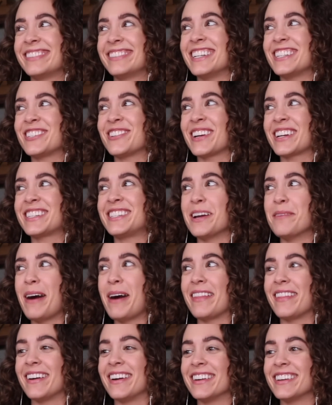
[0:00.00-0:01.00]
You tricked your
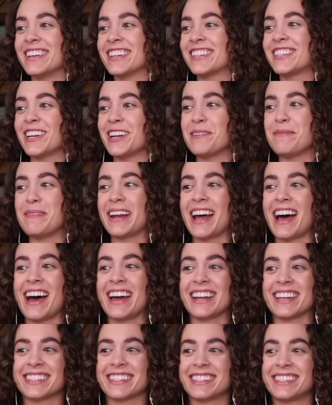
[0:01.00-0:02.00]
mother. You should have been
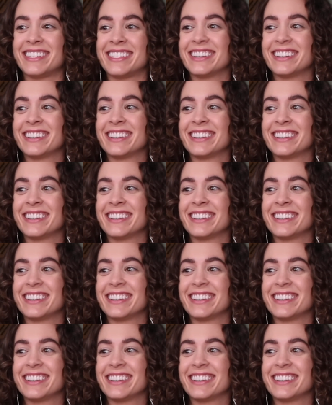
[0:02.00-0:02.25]
honest.